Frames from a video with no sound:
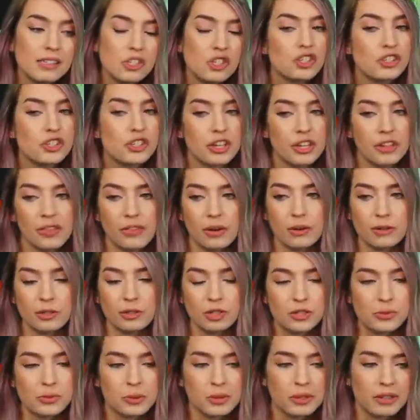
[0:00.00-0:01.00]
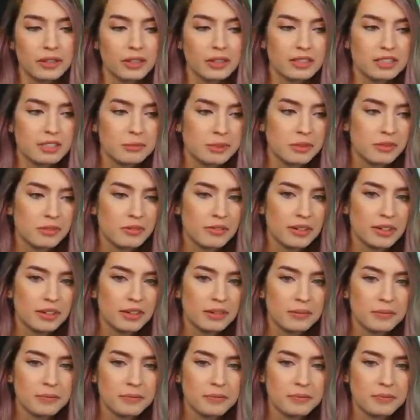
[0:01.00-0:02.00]
good though. She's really good, to be fair.
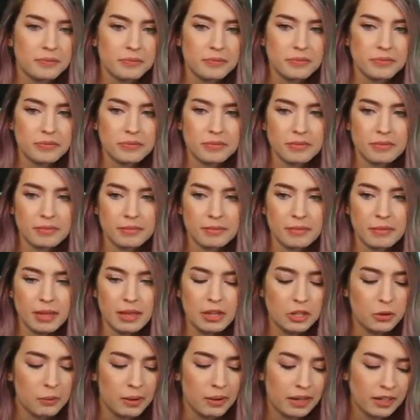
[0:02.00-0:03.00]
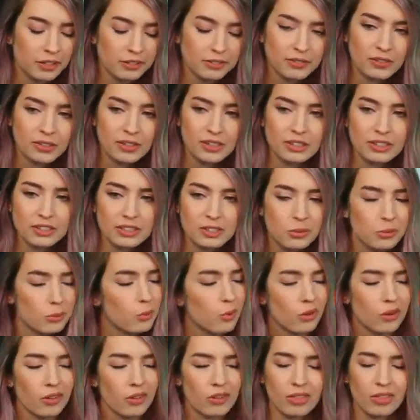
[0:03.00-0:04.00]
And you wailed for her to
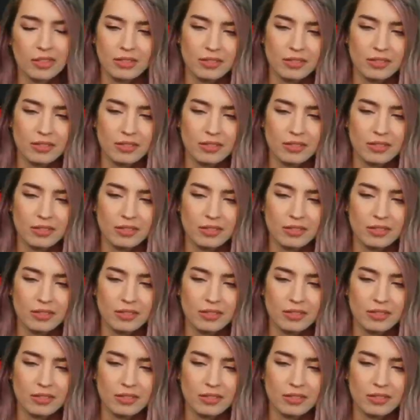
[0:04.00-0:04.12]
worth.